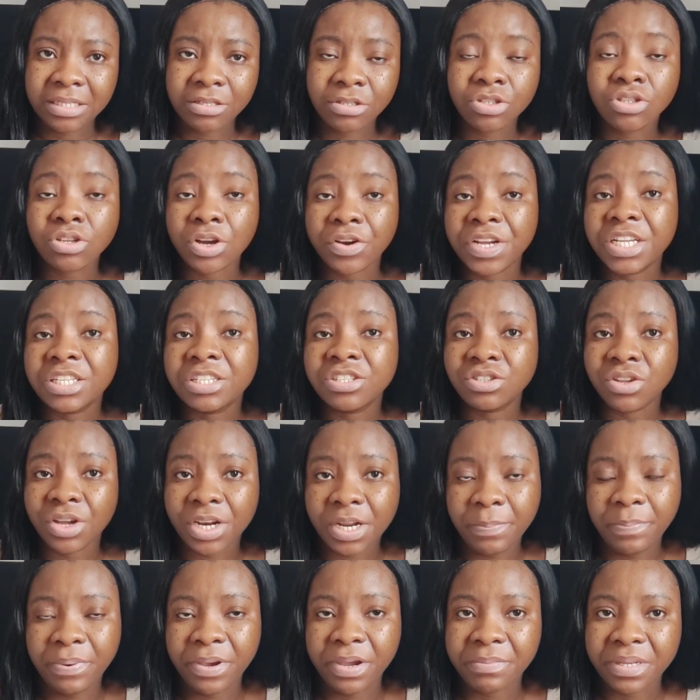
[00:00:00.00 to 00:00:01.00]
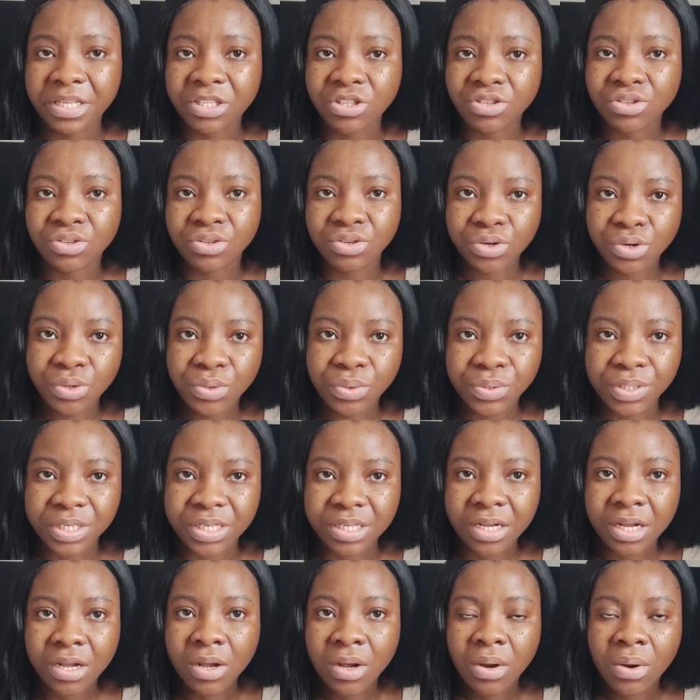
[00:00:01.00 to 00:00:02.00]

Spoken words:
sorry, a study permit. You could.